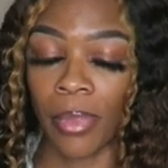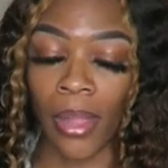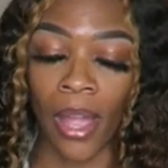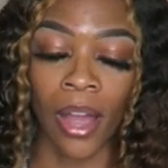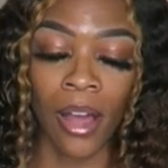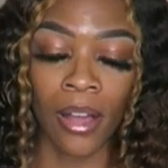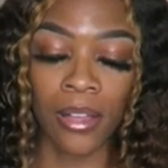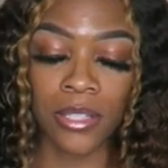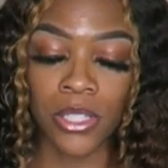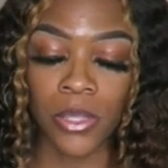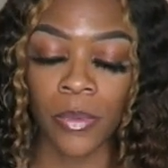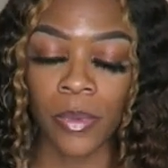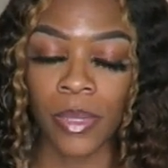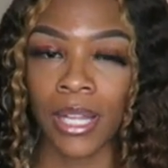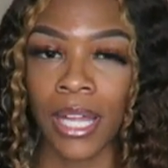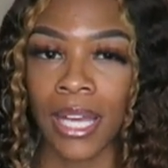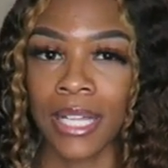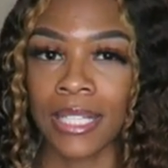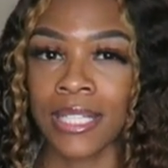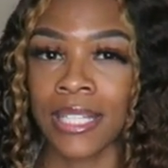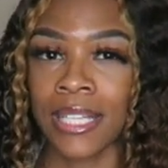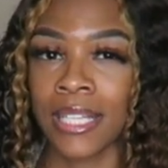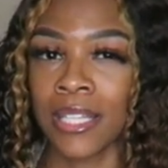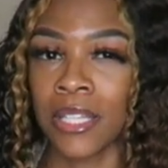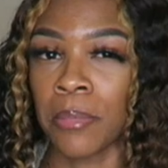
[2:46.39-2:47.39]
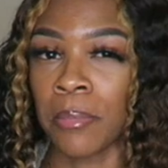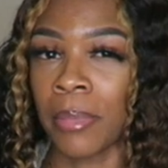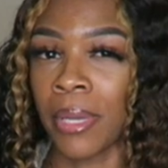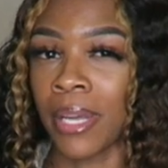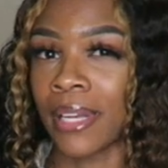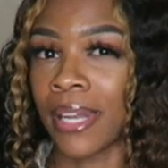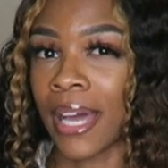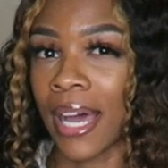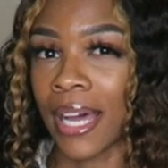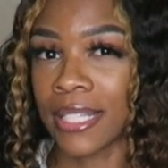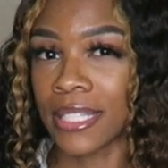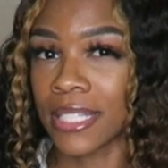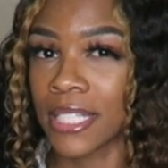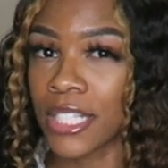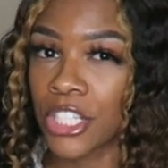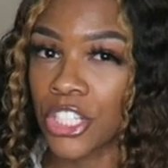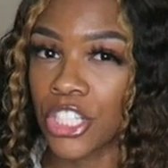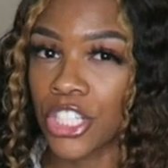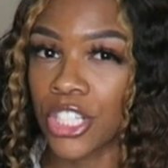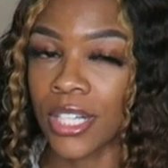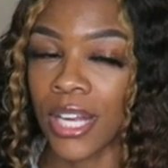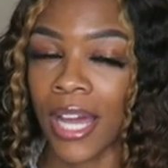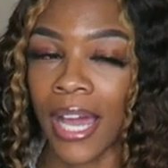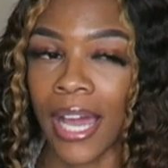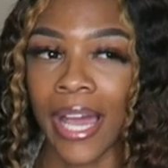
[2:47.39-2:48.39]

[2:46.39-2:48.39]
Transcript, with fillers: I also would like to either be a dietitian.